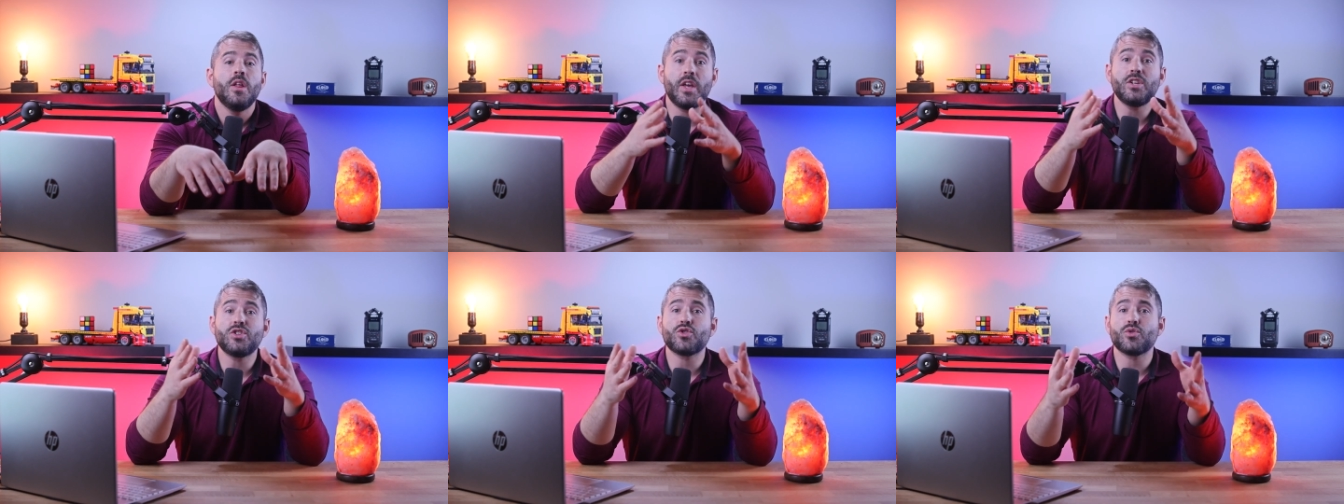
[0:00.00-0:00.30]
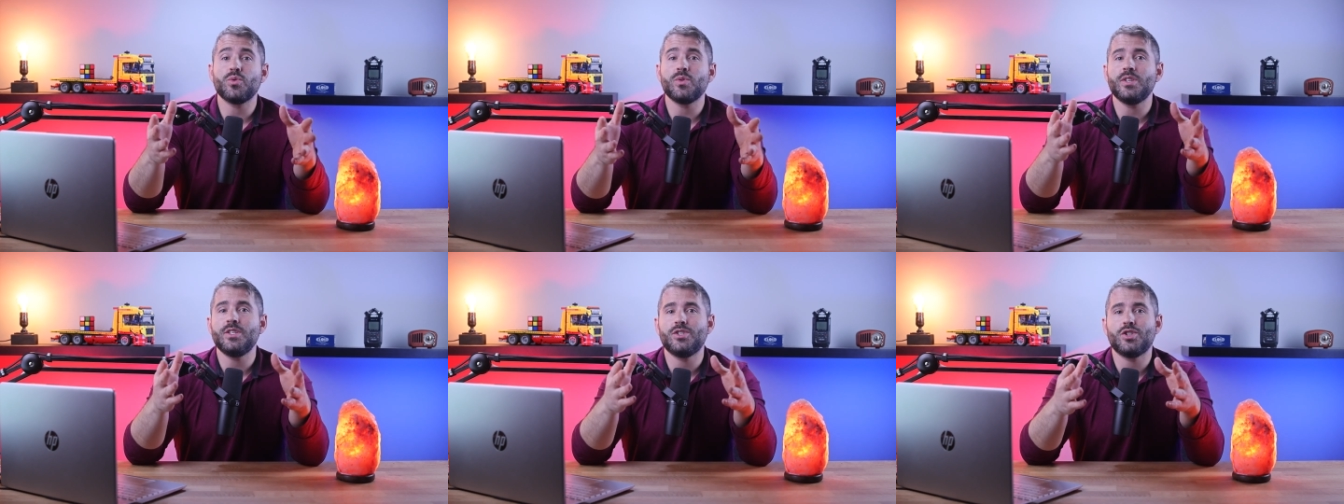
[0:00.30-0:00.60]
They
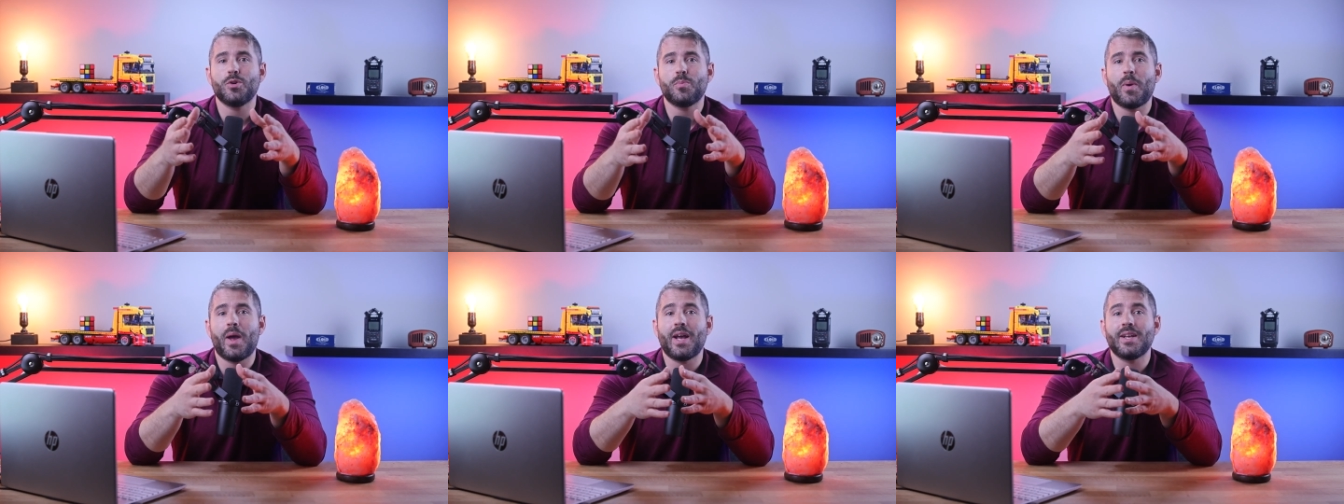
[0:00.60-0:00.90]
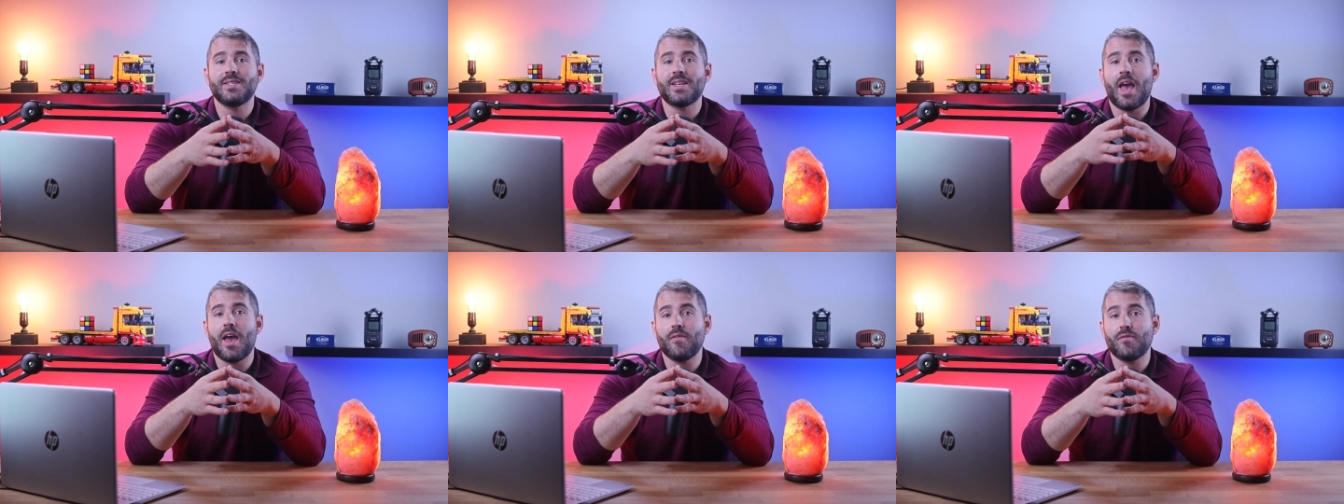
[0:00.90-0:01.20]
truly
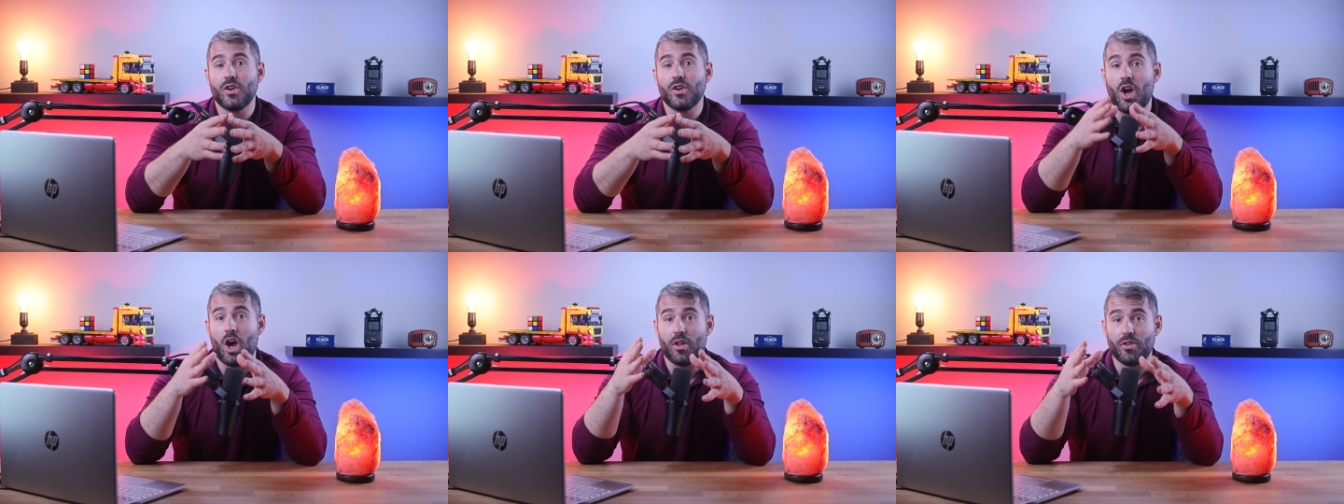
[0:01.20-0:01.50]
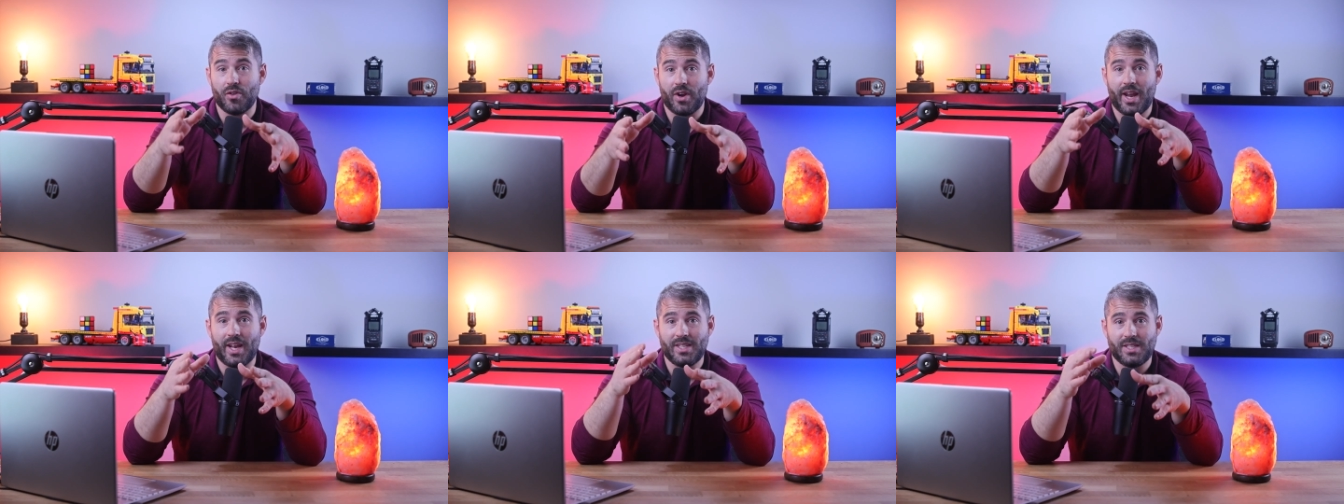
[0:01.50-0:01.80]
surpass every
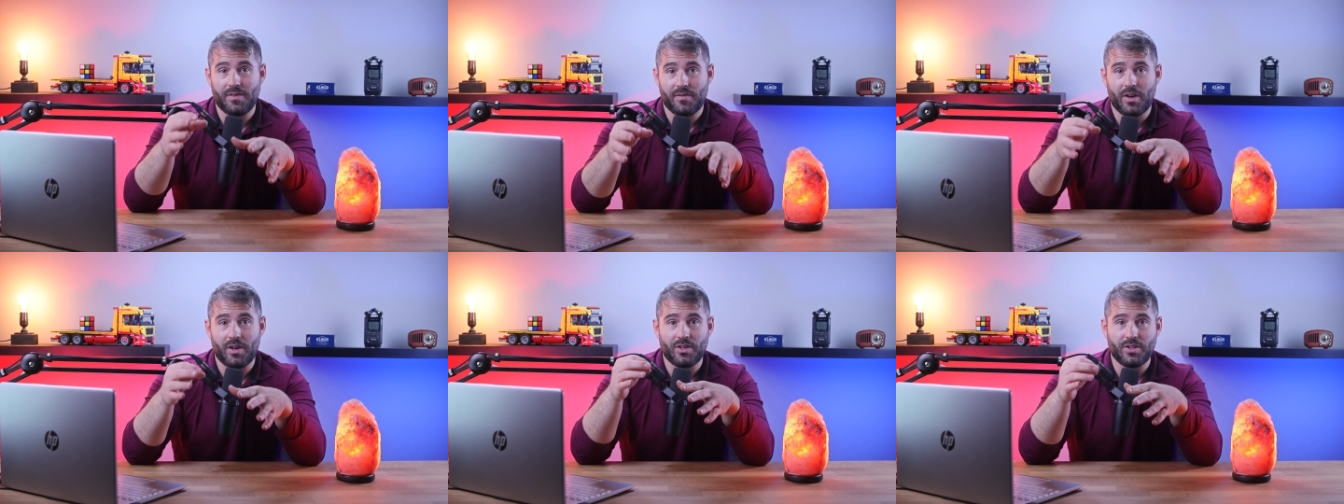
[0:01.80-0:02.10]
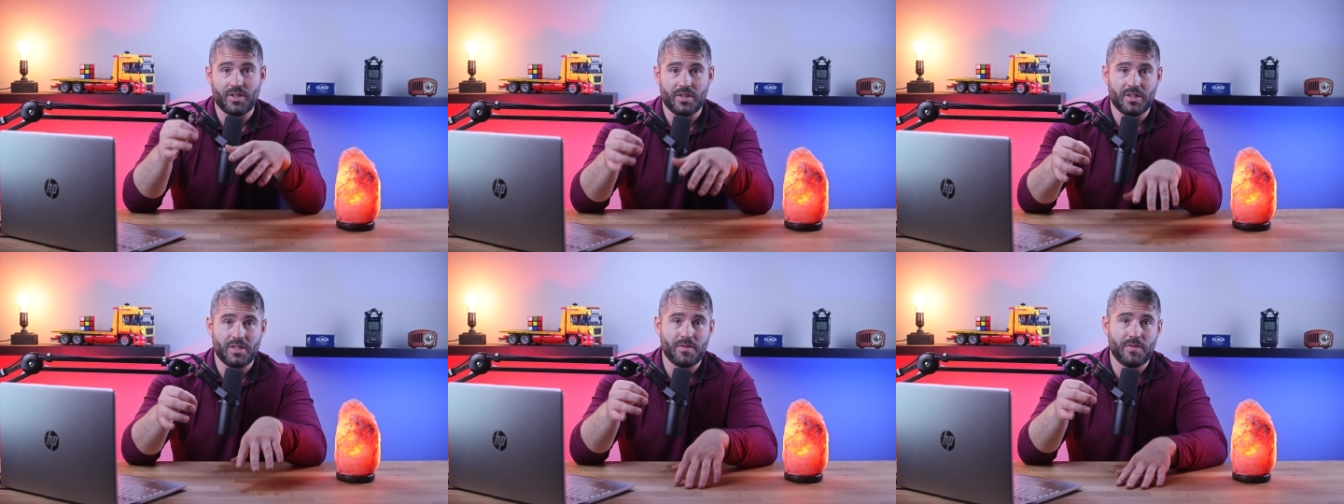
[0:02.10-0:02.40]
other
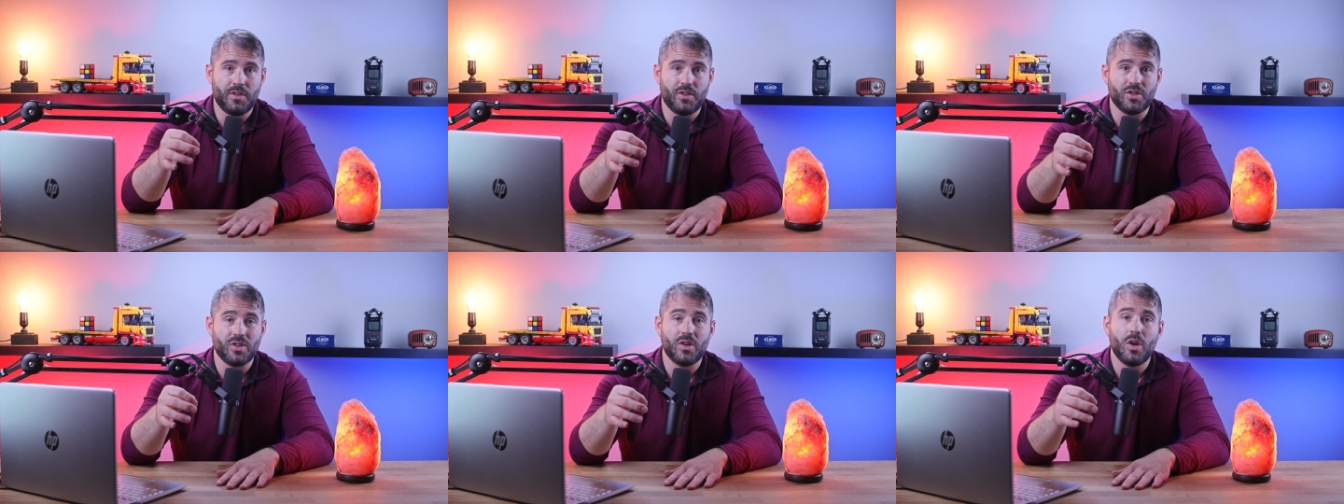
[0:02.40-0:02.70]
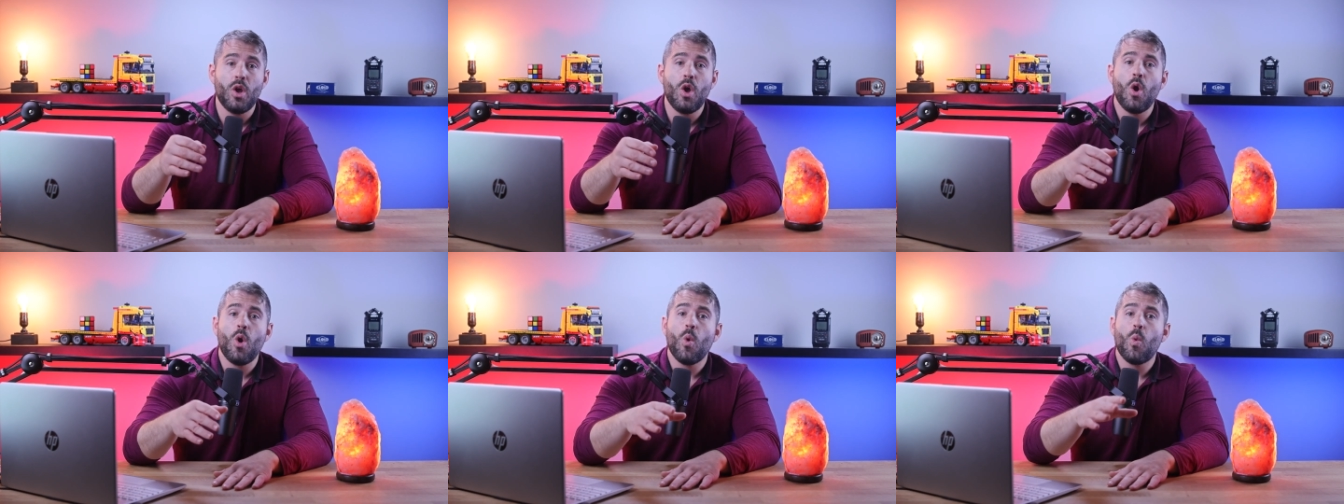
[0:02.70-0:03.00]
antivirus in this
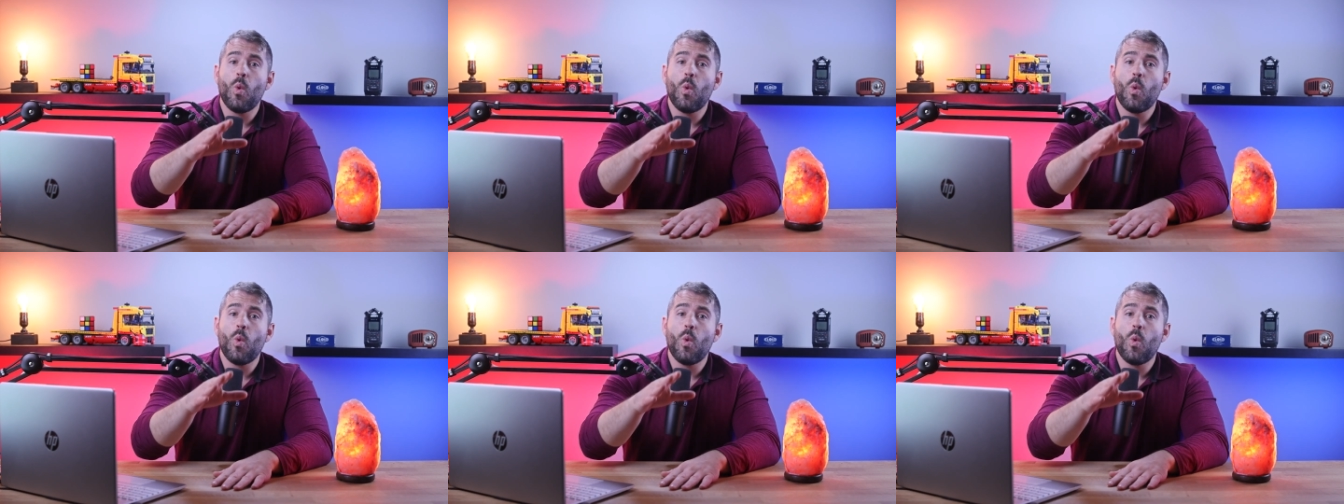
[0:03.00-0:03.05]
feature.